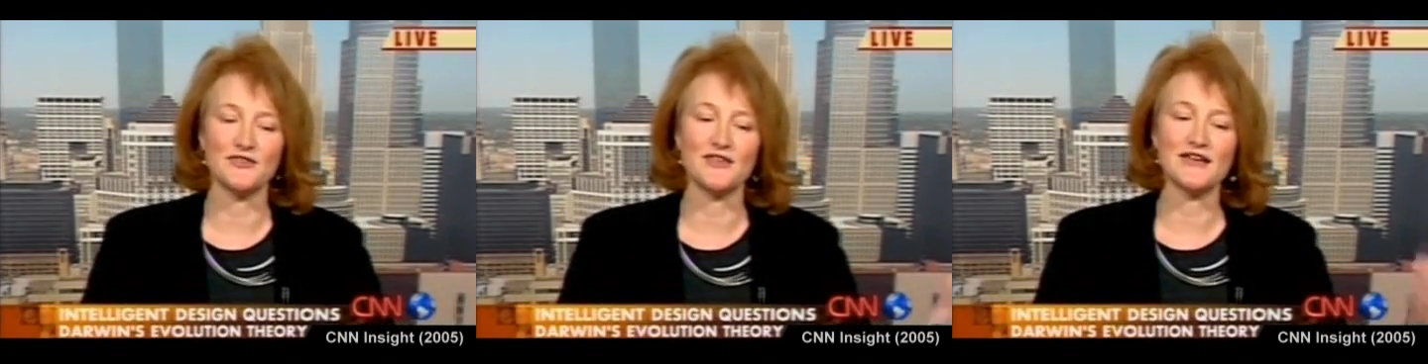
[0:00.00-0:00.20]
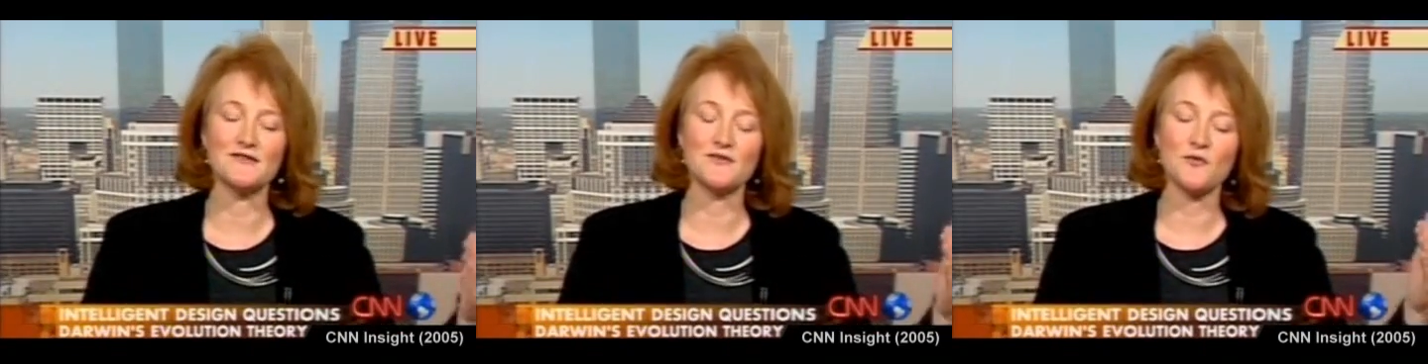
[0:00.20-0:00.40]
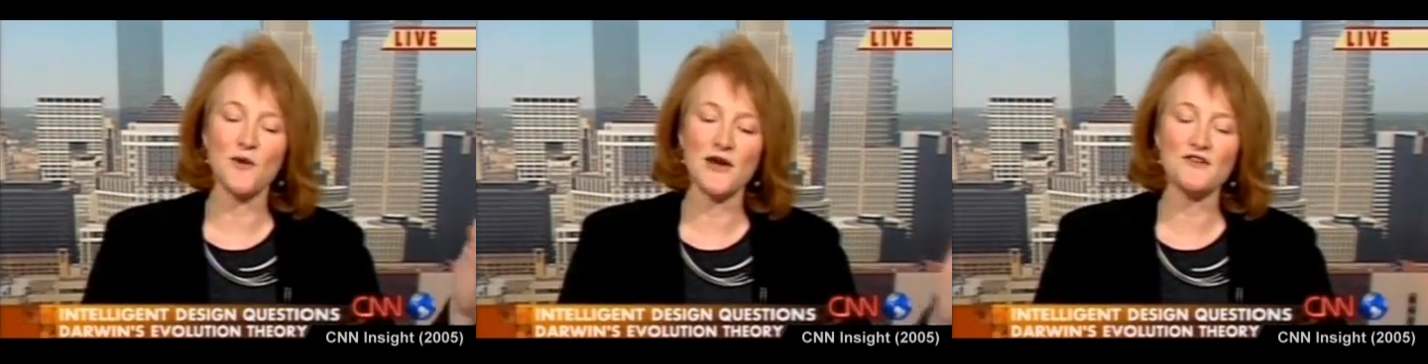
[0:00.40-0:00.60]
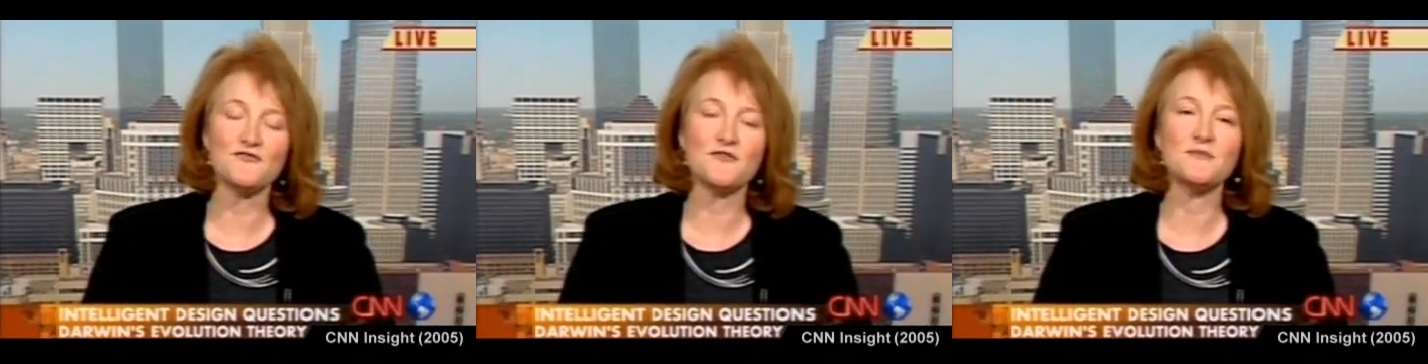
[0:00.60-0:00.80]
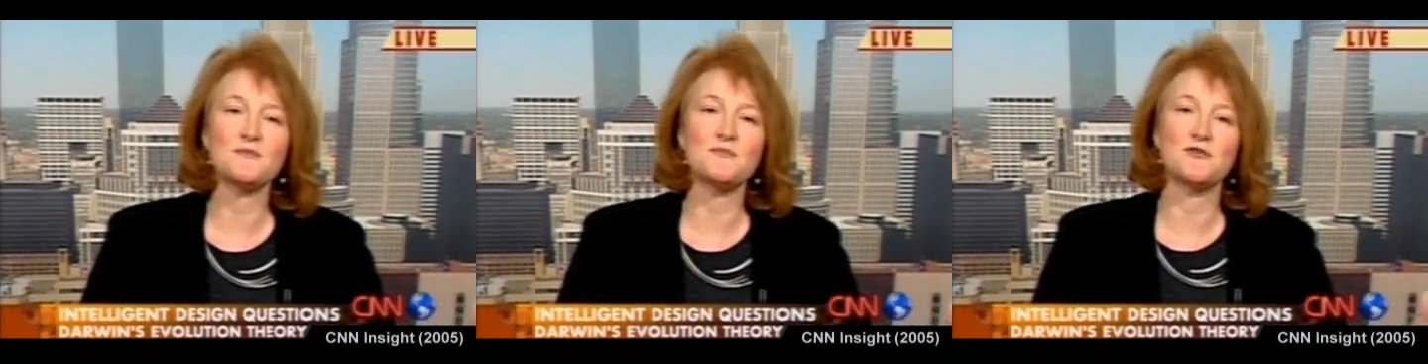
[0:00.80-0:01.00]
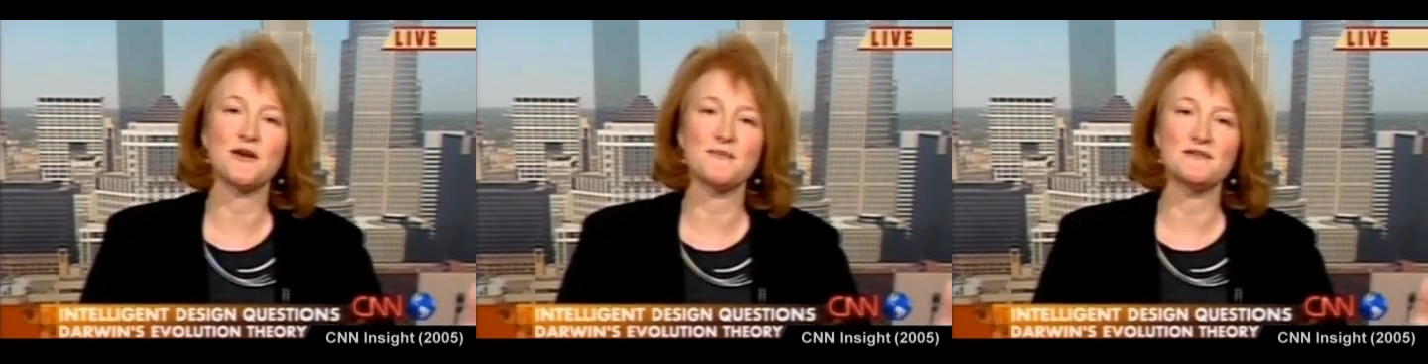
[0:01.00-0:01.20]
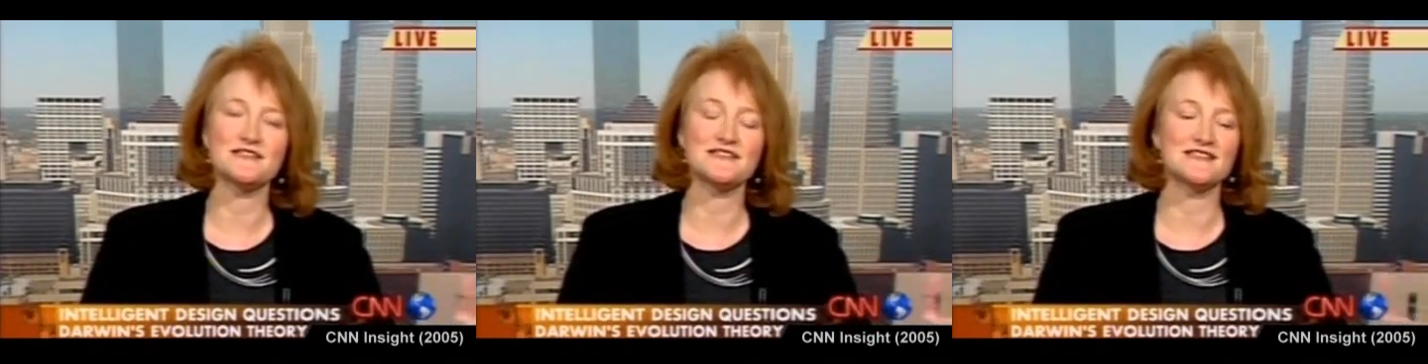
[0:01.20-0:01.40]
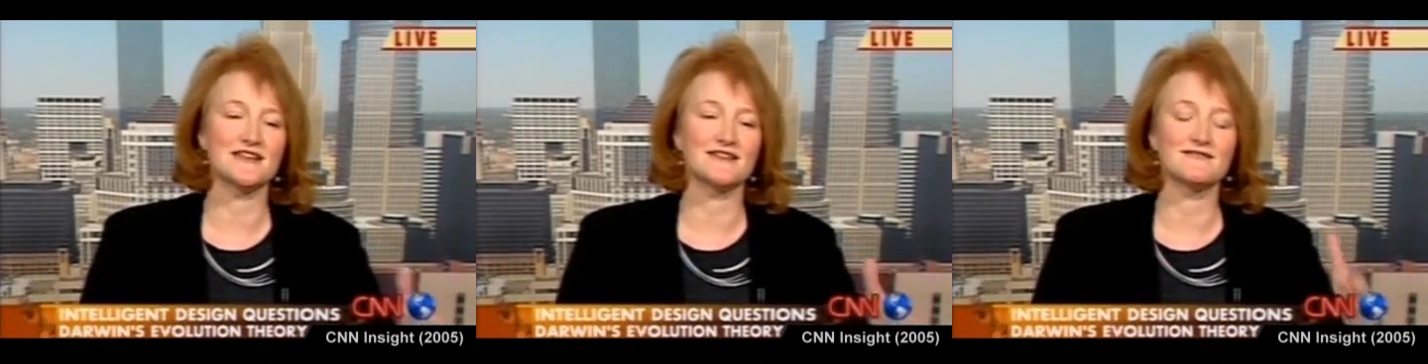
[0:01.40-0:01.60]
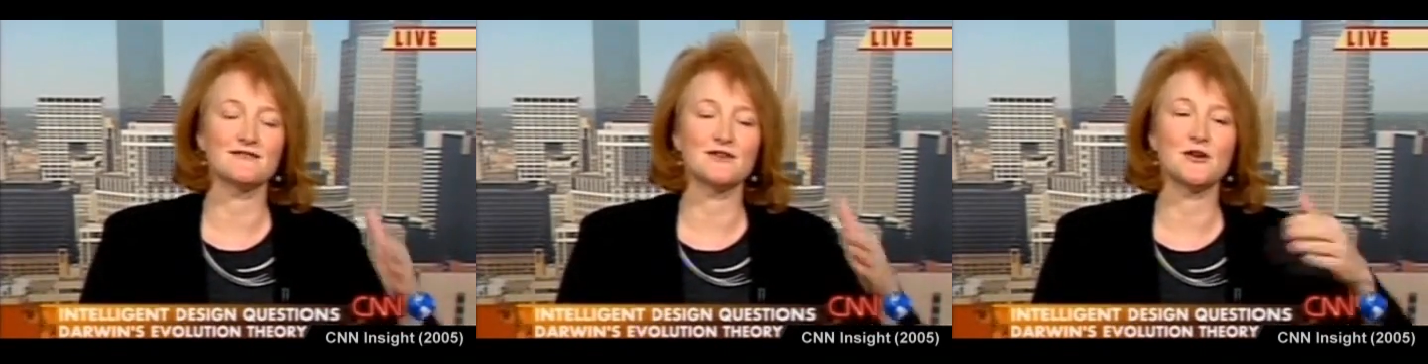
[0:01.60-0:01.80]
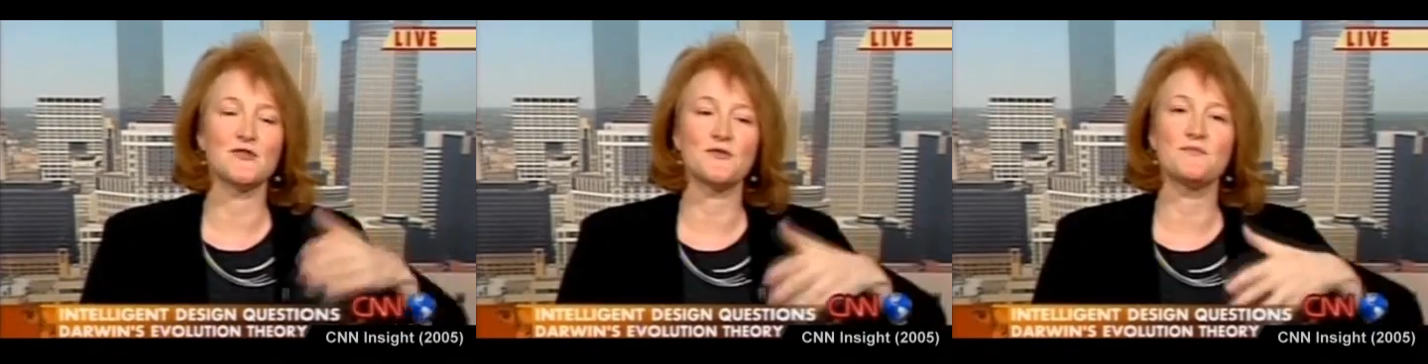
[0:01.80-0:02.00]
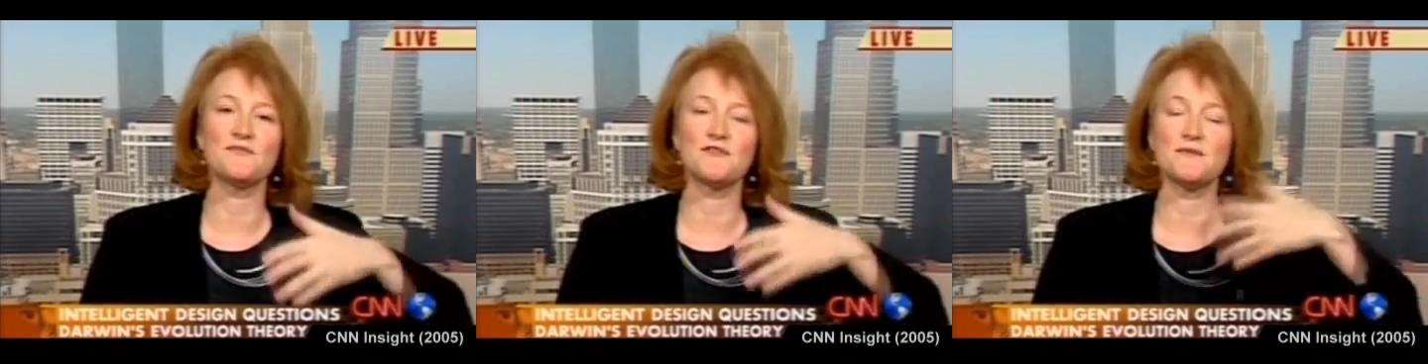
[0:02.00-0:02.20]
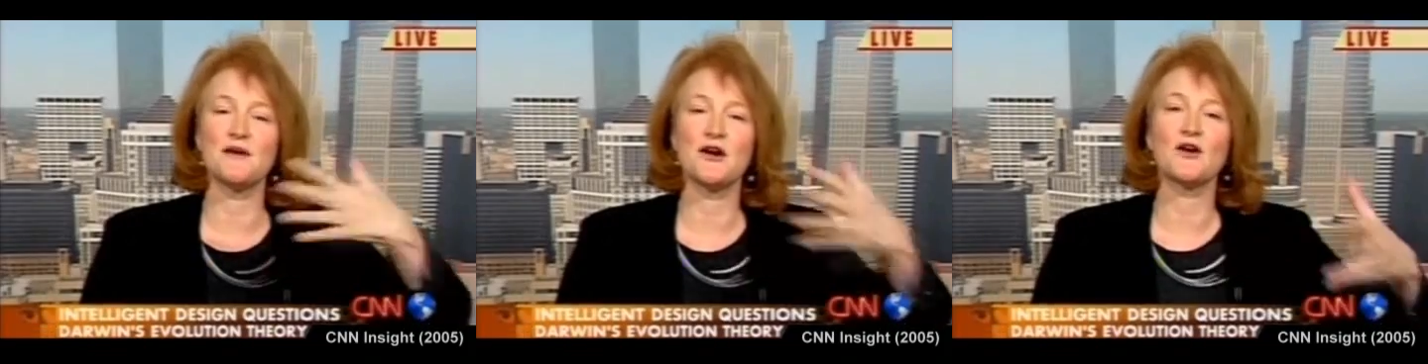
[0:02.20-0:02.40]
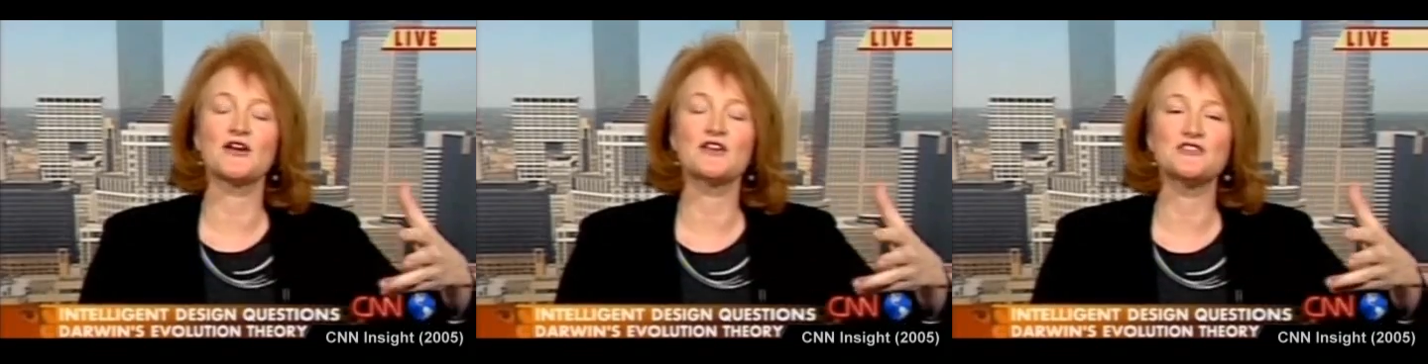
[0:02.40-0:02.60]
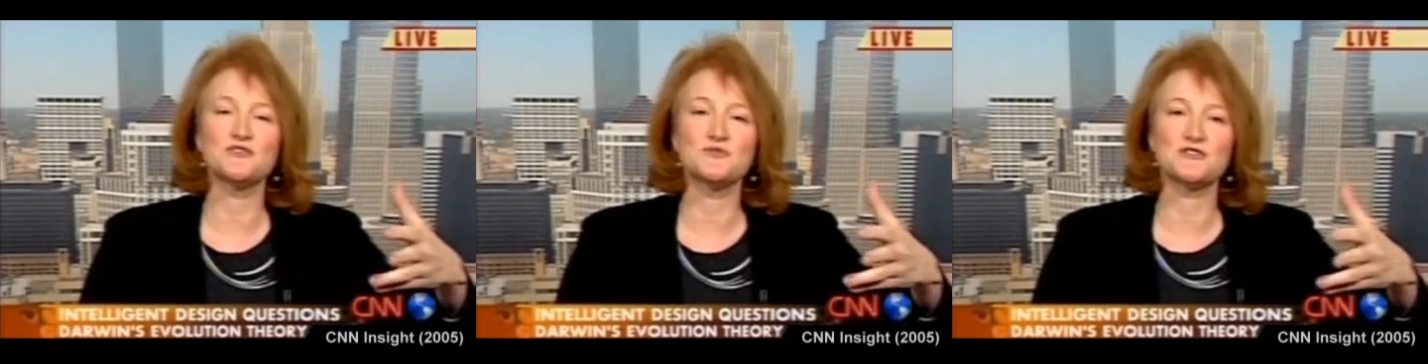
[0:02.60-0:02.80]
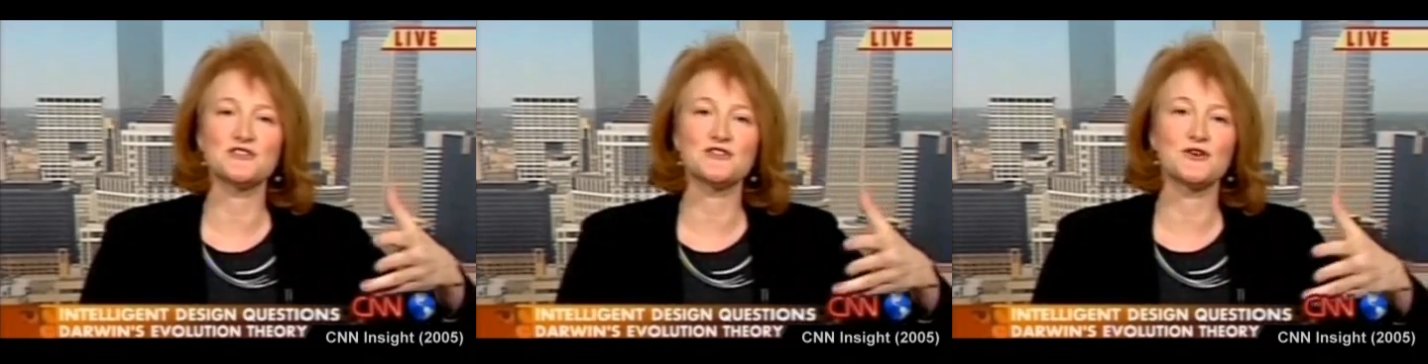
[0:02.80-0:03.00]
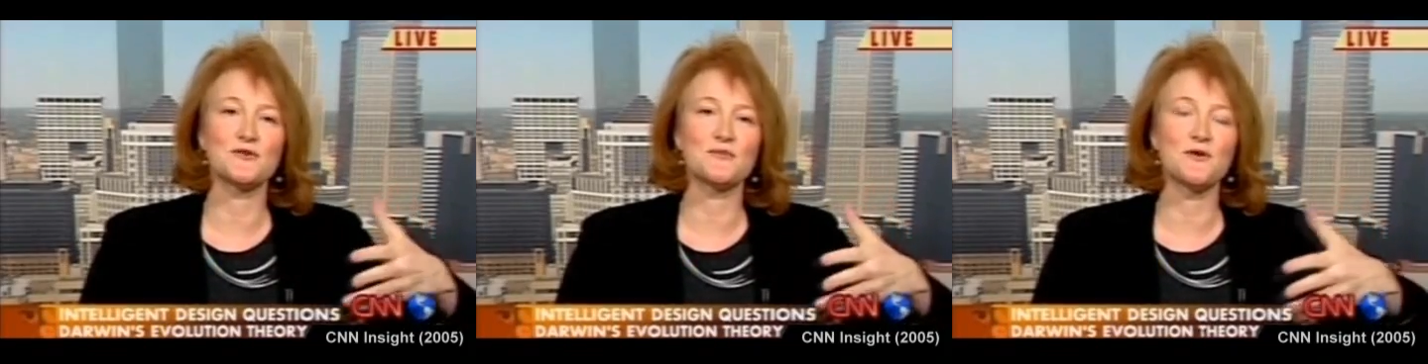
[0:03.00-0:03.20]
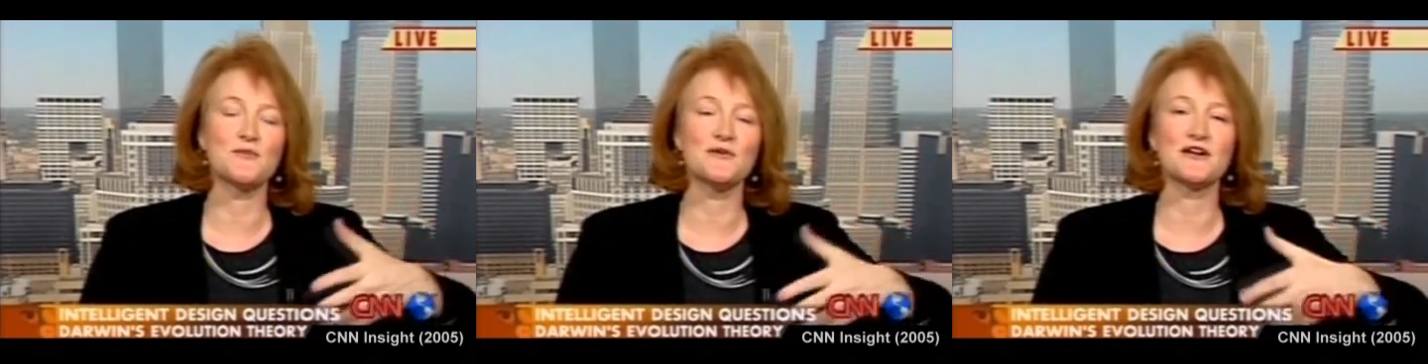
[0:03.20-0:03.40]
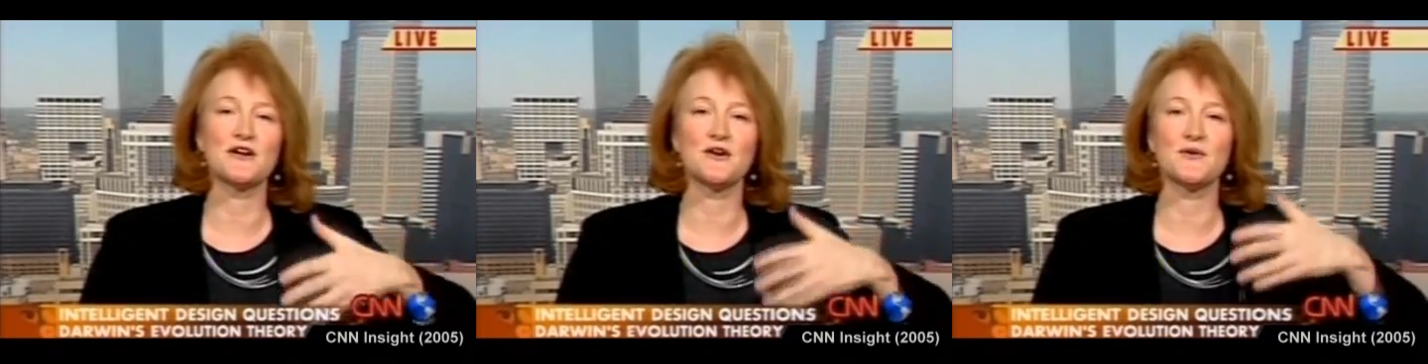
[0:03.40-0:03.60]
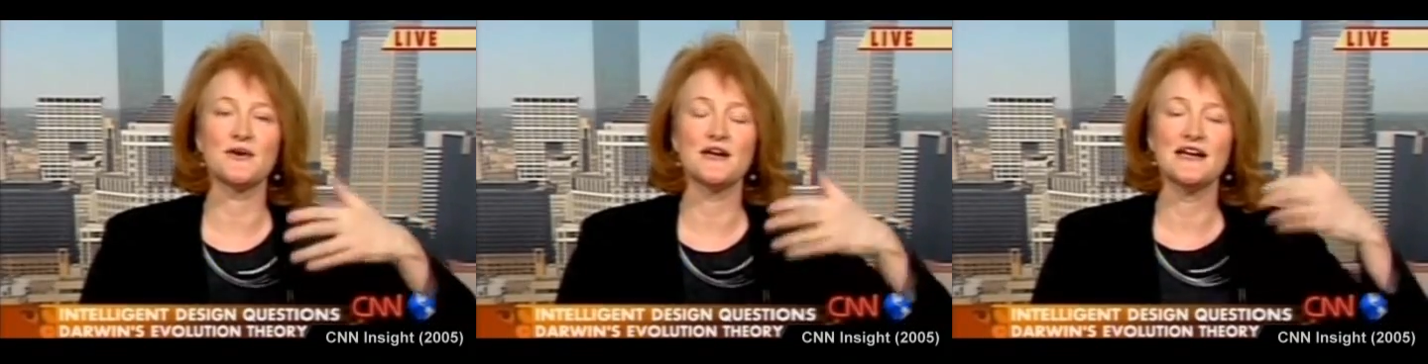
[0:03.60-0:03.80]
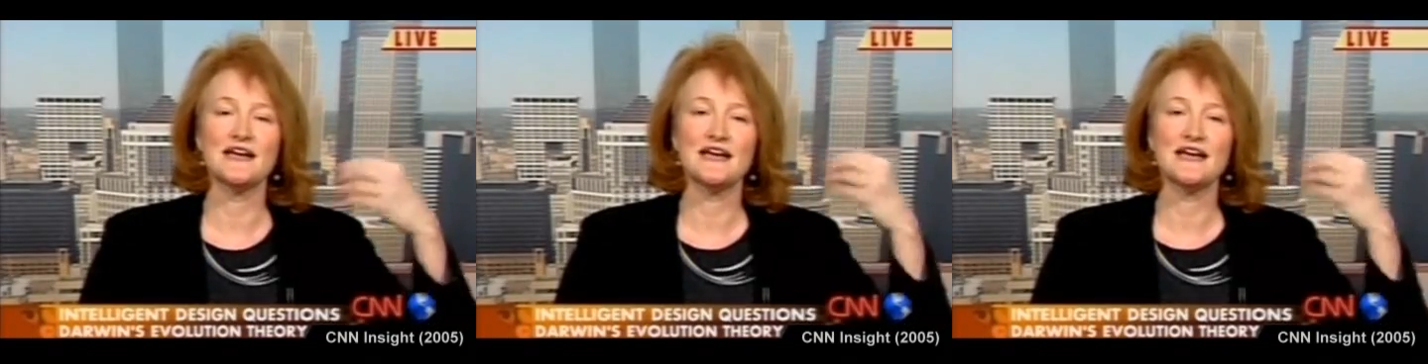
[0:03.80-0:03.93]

They went from the premise that, the Americans you just heard a moment ago